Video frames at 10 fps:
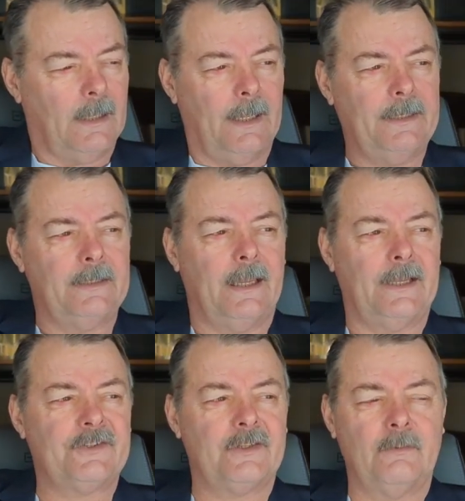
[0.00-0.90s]
I can
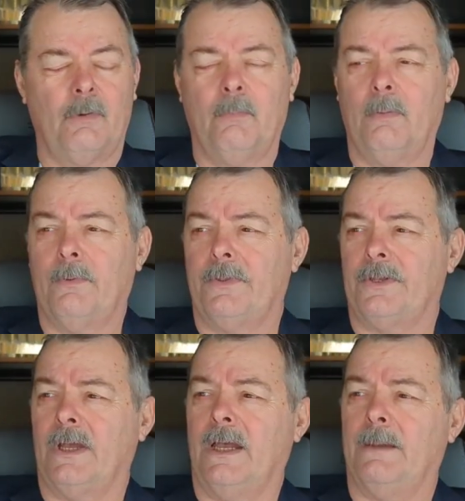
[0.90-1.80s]
actually remember the
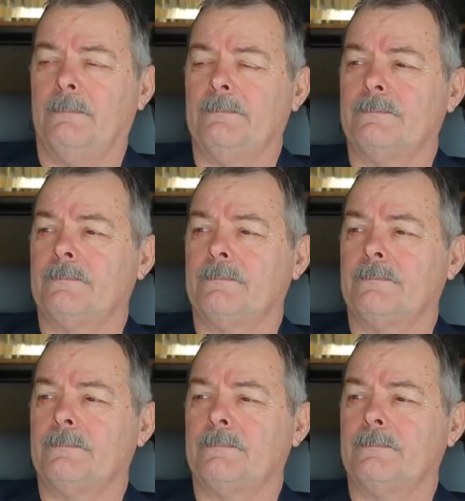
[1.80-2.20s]
time